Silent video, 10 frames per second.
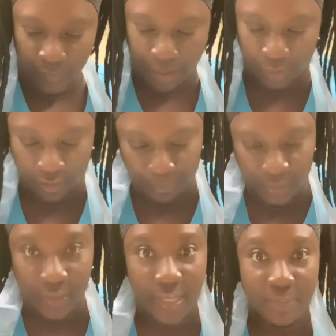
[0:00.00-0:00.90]
I'm gonna
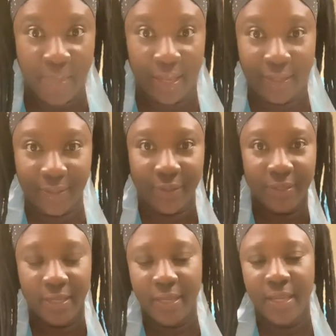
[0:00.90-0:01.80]
put these back
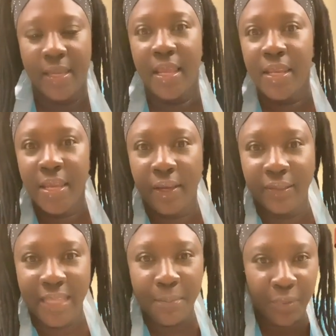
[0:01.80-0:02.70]
in here
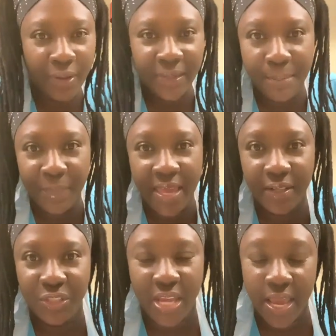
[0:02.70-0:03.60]
because I bought them by
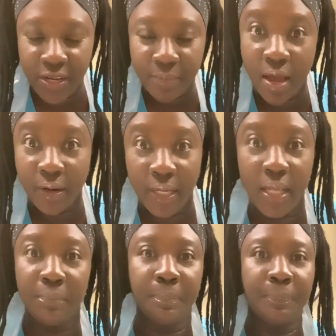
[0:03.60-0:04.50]
the Chinese
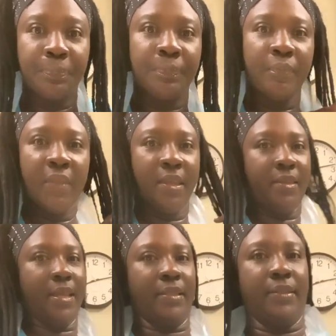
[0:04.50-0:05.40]
market.
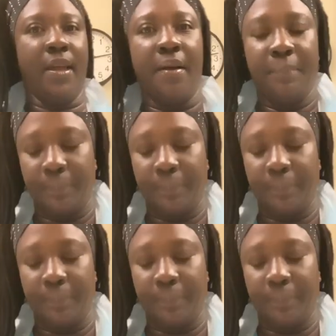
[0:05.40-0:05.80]
Yes, yeah.